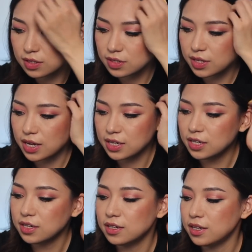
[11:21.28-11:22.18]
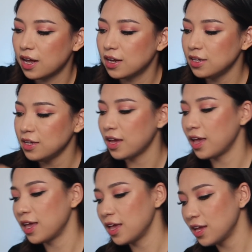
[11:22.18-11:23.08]
Sunny, Nani,
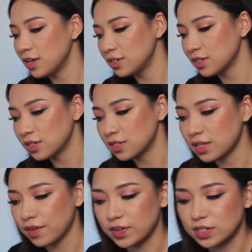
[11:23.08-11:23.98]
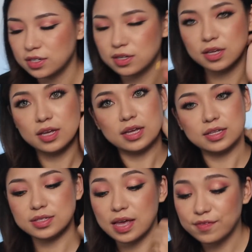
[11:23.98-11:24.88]
and Savage.
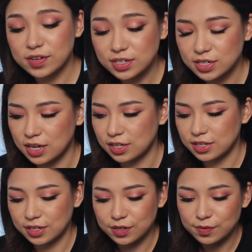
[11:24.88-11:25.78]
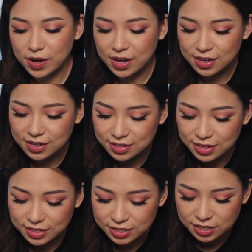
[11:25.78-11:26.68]
Savage, I'll tell you why
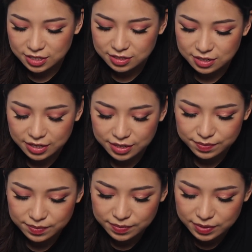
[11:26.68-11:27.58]
later, the name.